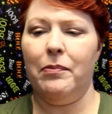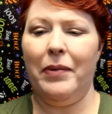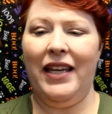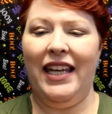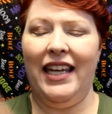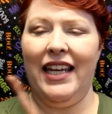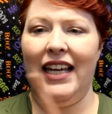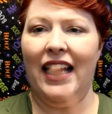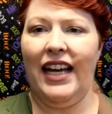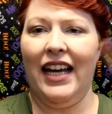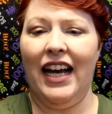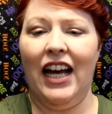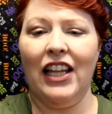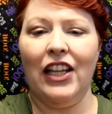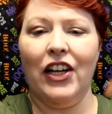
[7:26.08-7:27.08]
pink
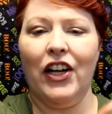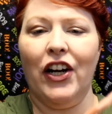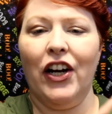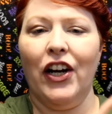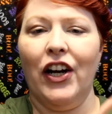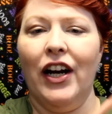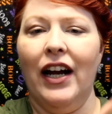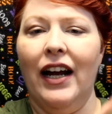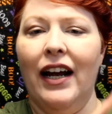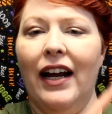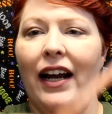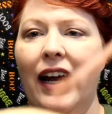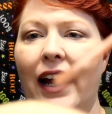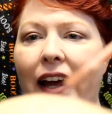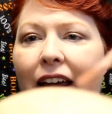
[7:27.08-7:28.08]
color
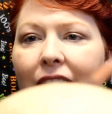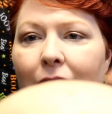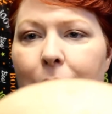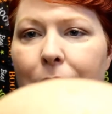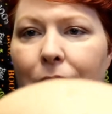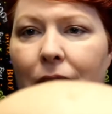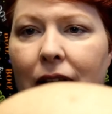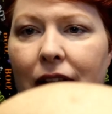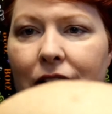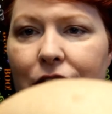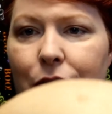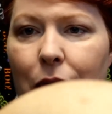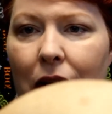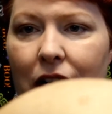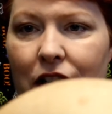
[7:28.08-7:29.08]
and I put a little
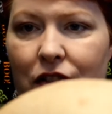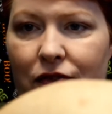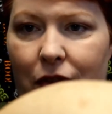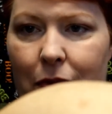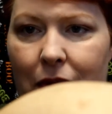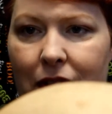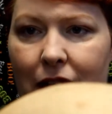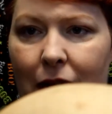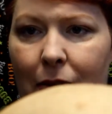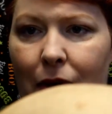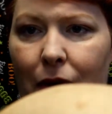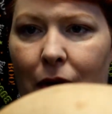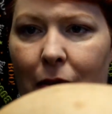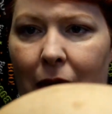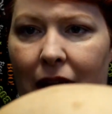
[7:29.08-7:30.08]
swatch from the demo
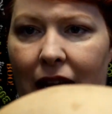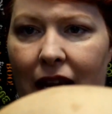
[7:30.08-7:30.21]
on my